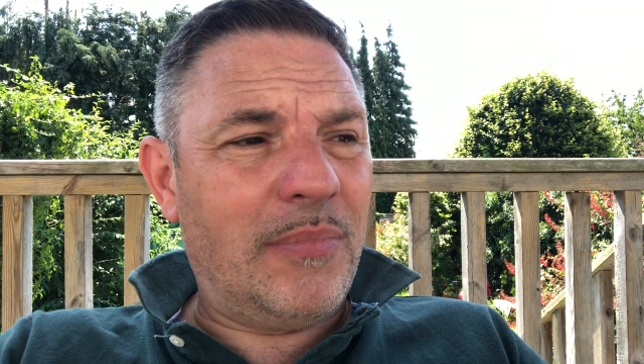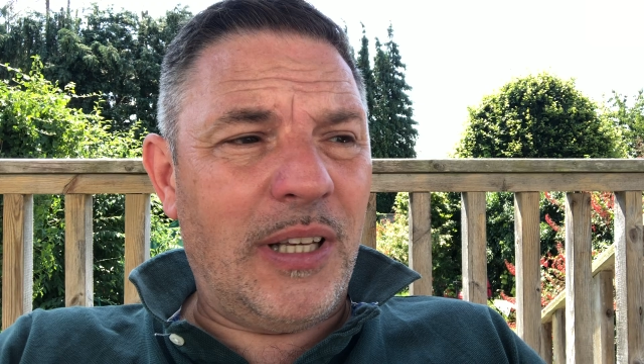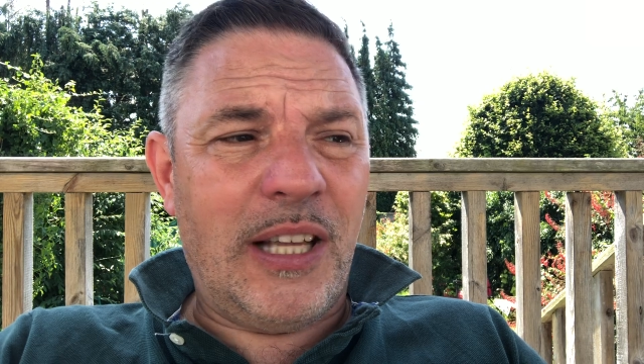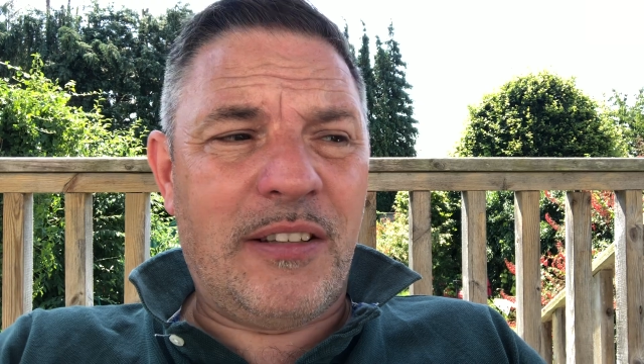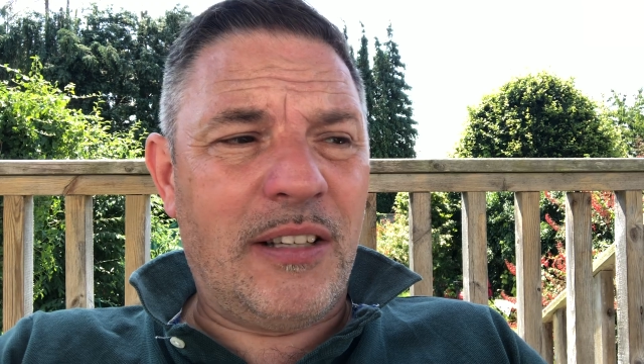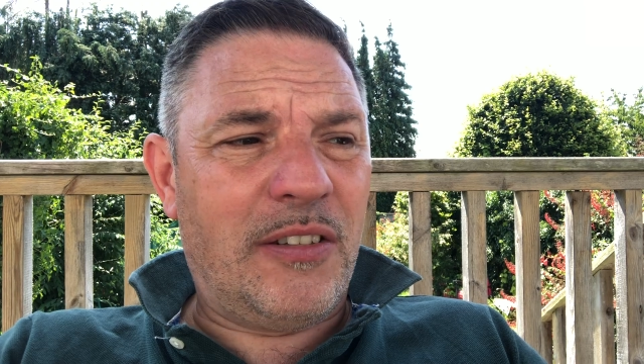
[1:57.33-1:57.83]

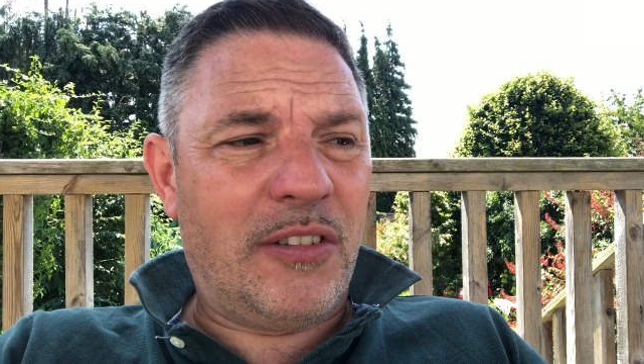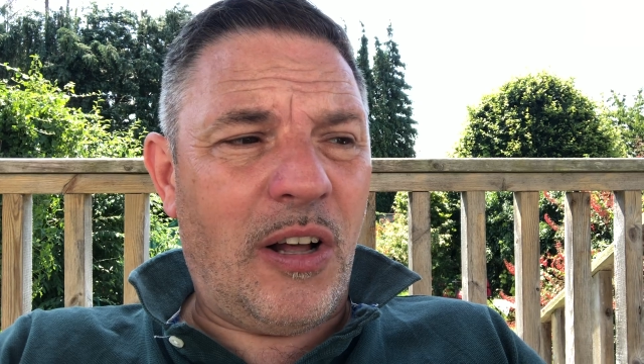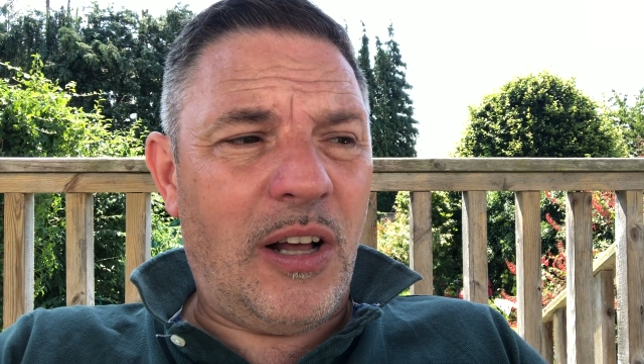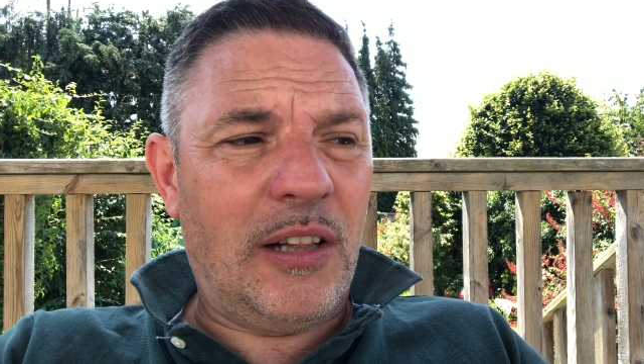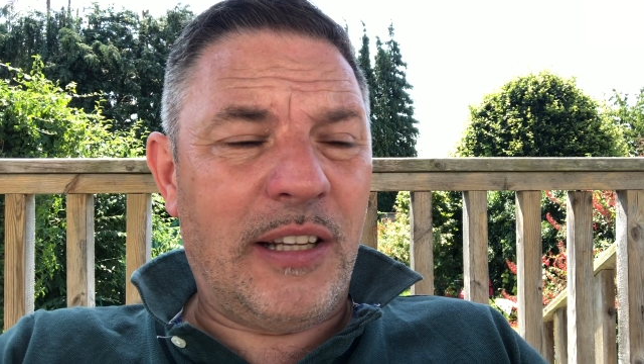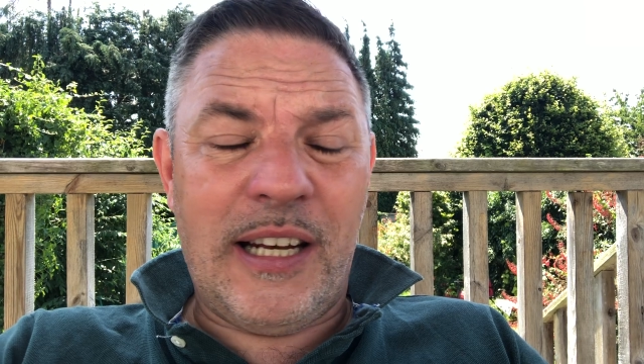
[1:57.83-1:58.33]
it's
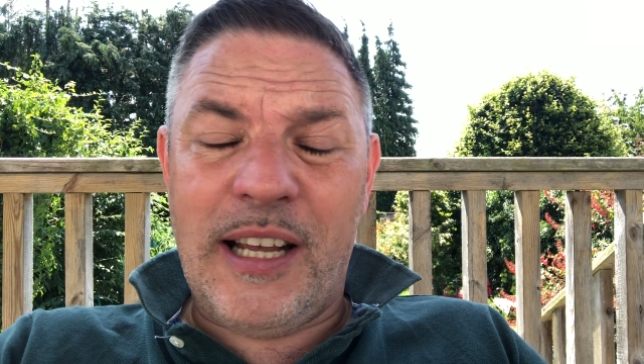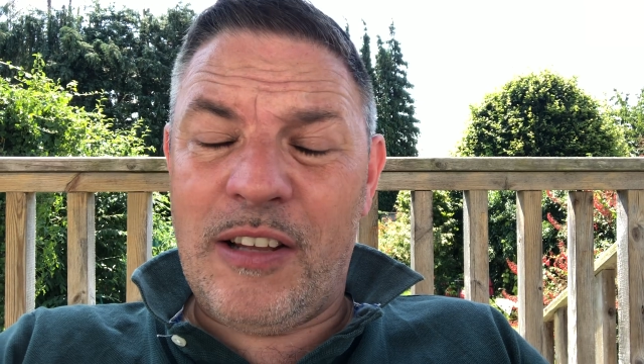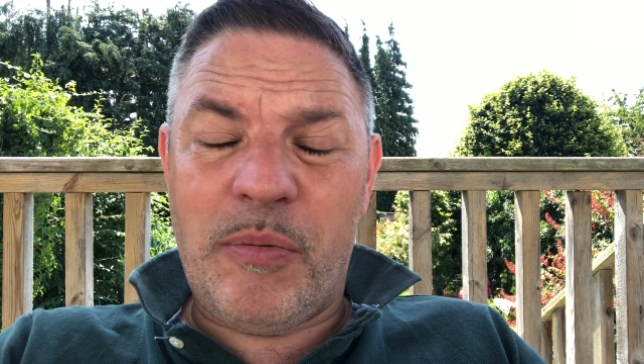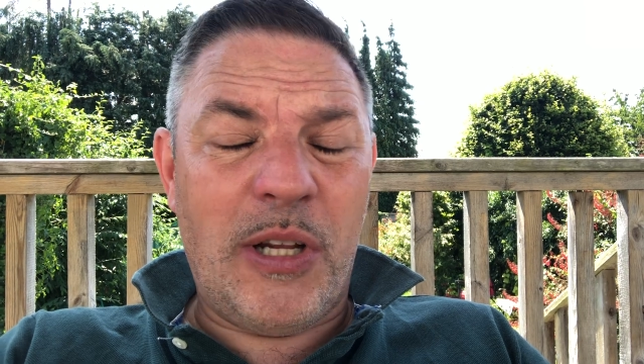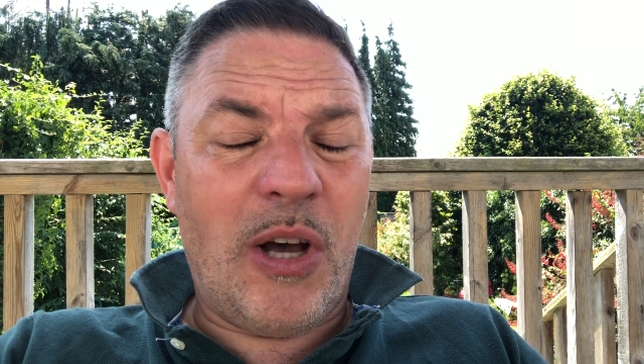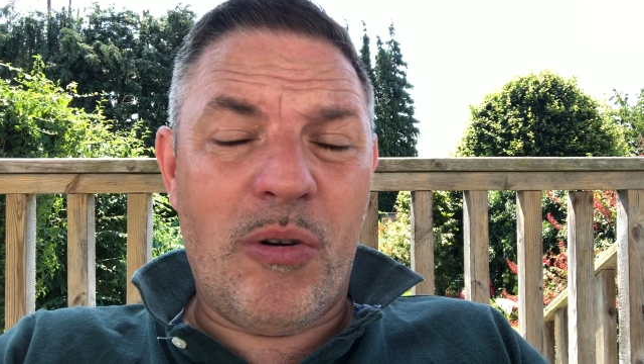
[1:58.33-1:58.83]
installed, and
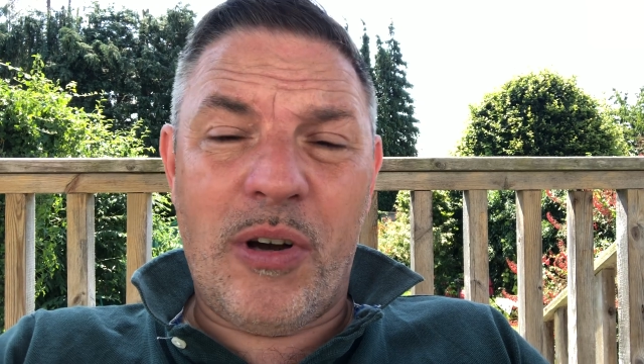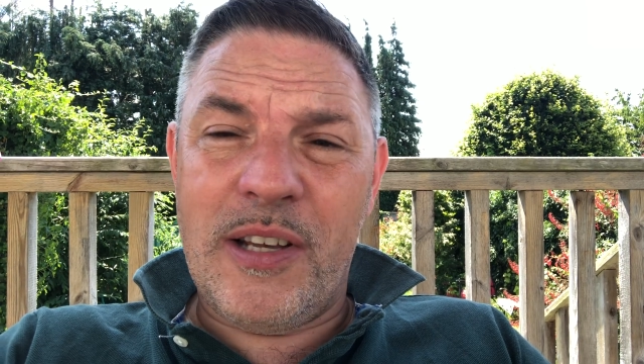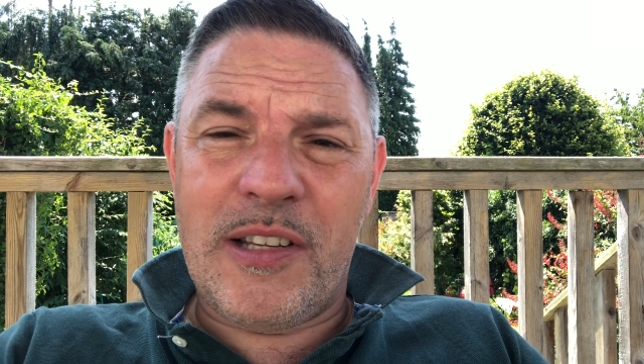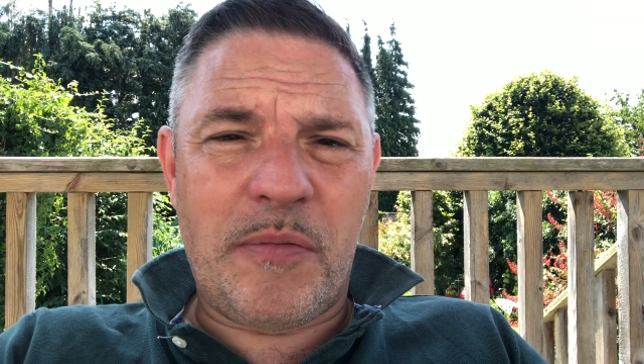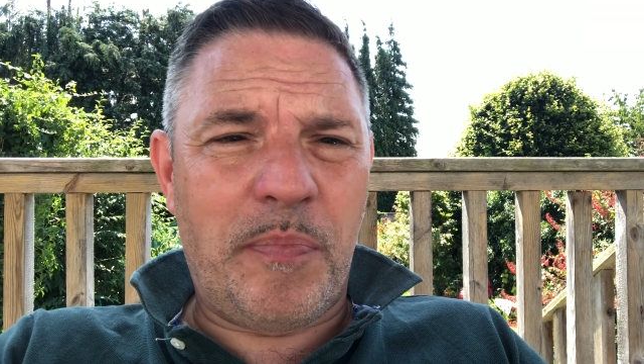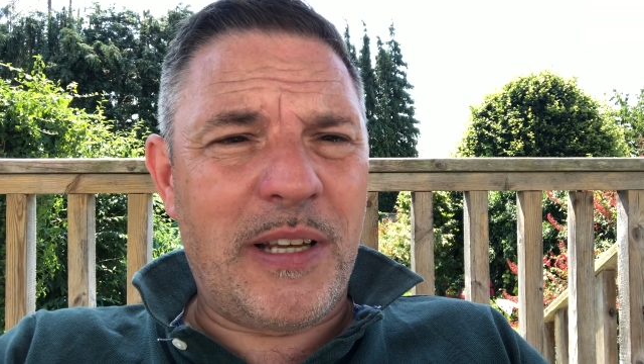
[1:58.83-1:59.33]
as we know,
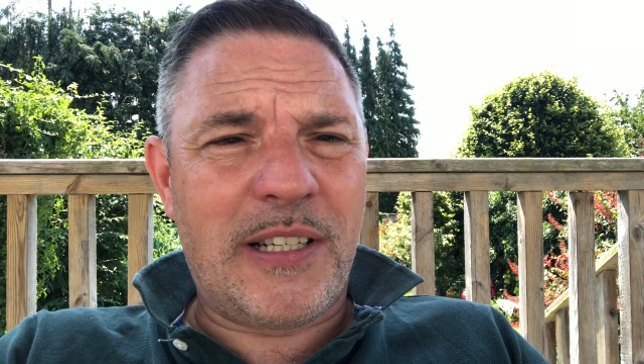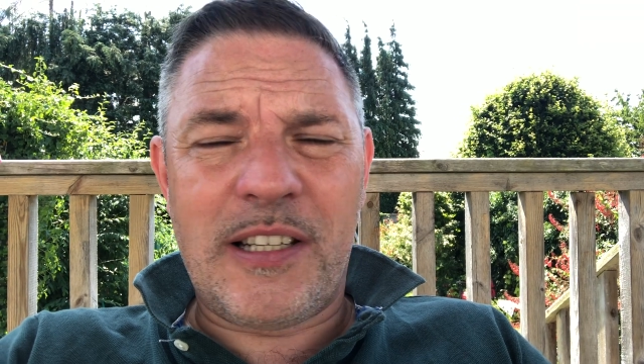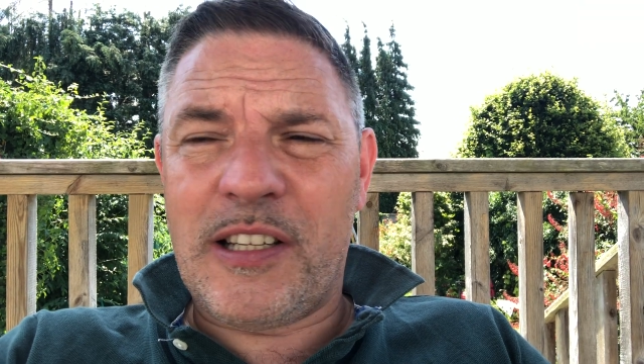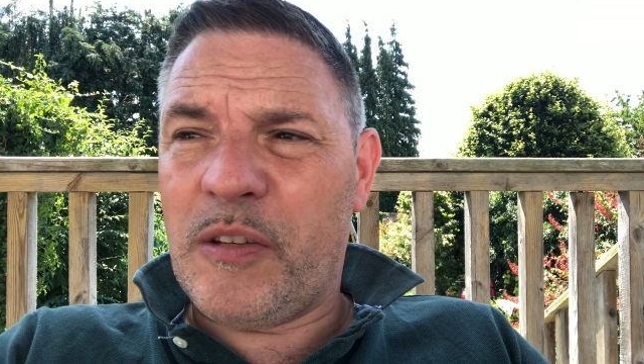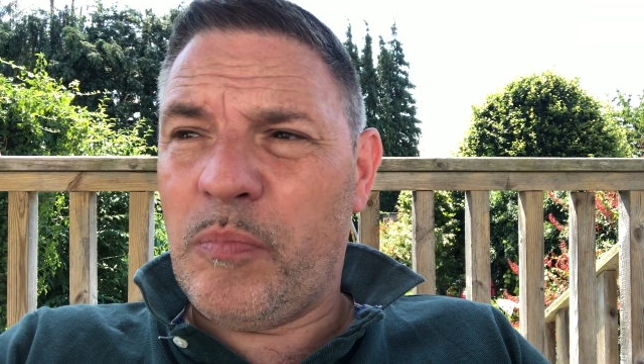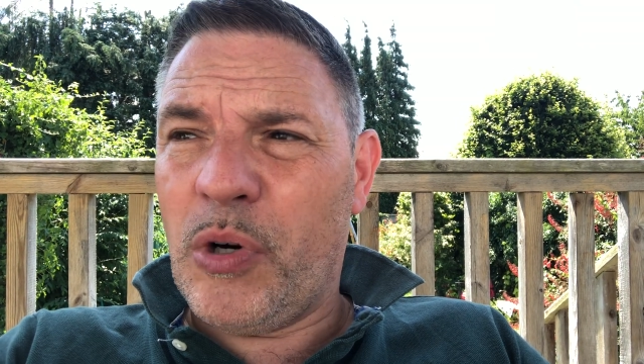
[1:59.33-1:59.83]
guys, it's
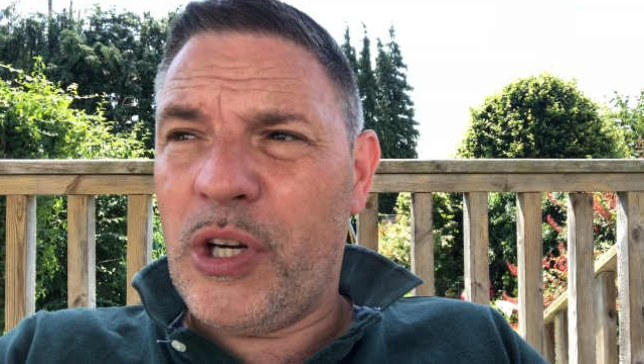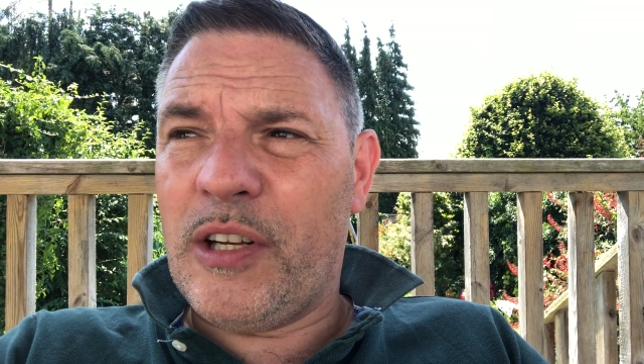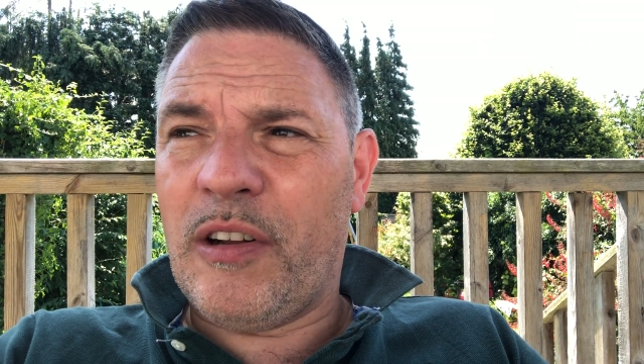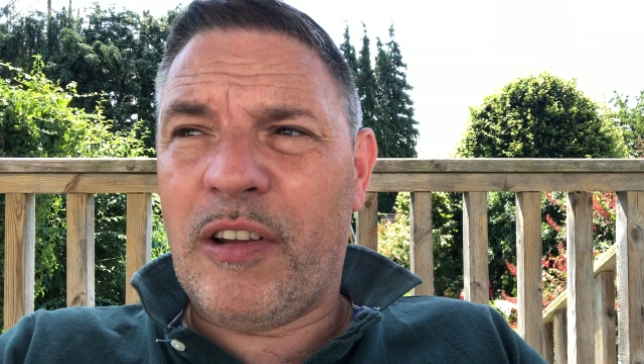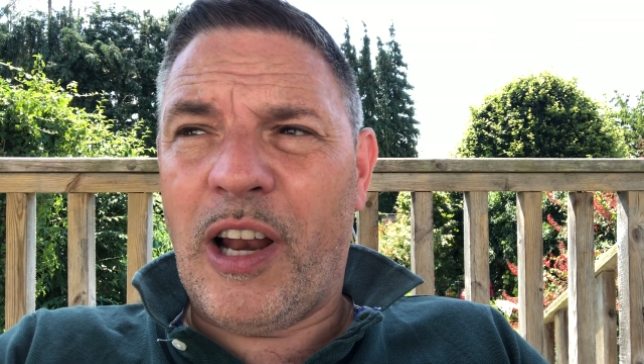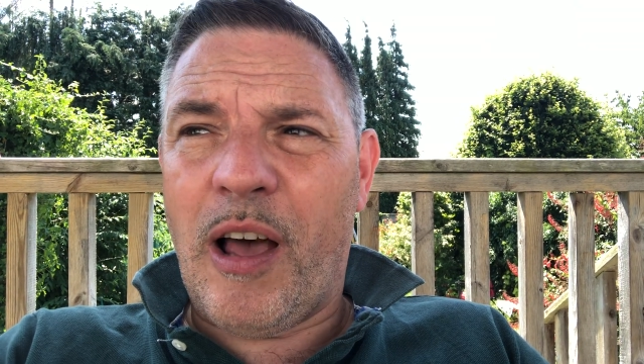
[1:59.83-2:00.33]
business, it's money.
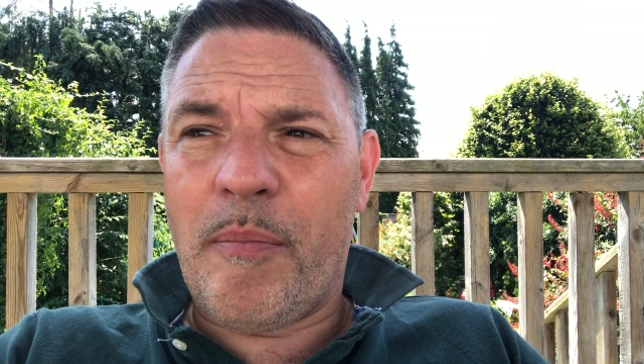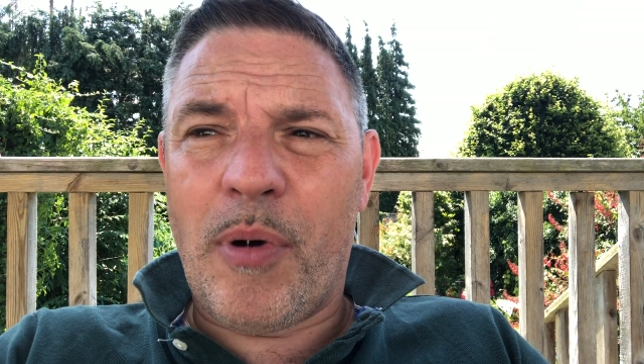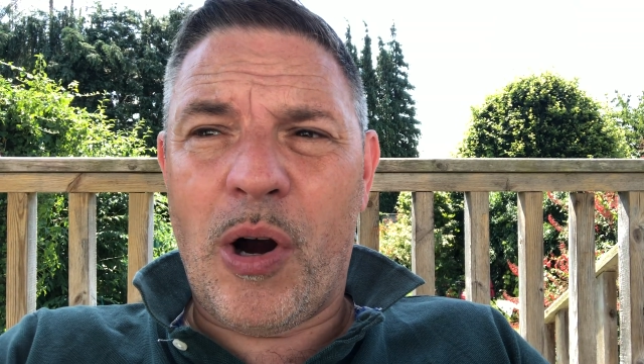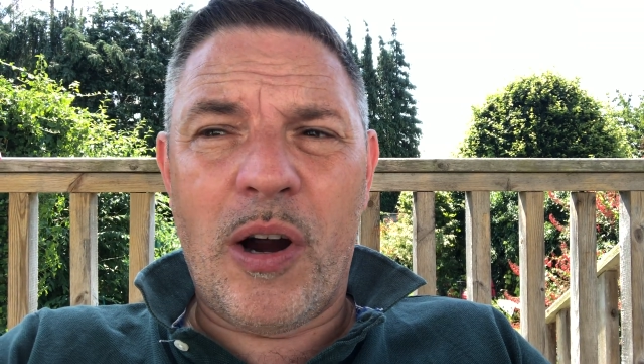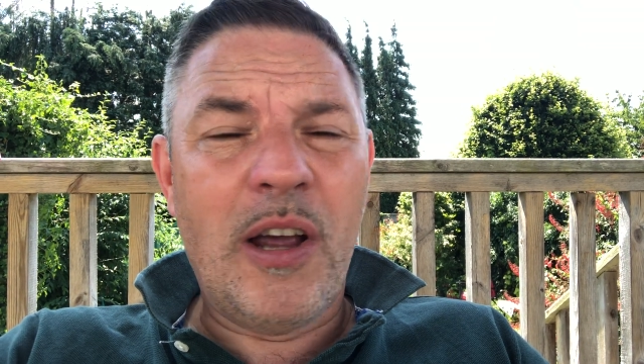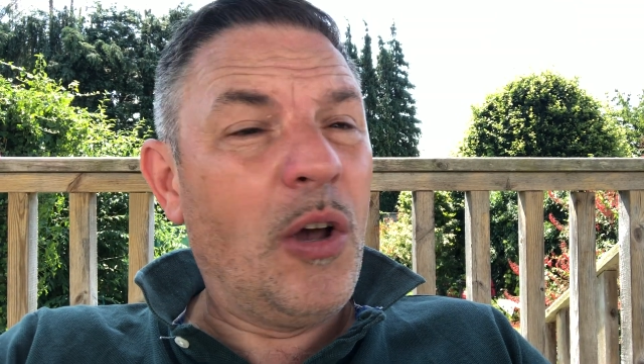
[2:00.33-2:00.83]
There's a lot
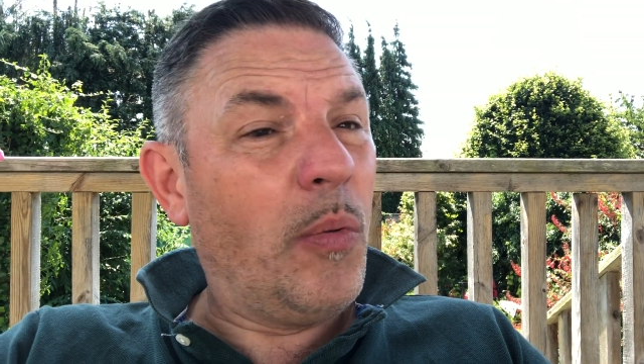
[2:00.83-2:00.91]
more.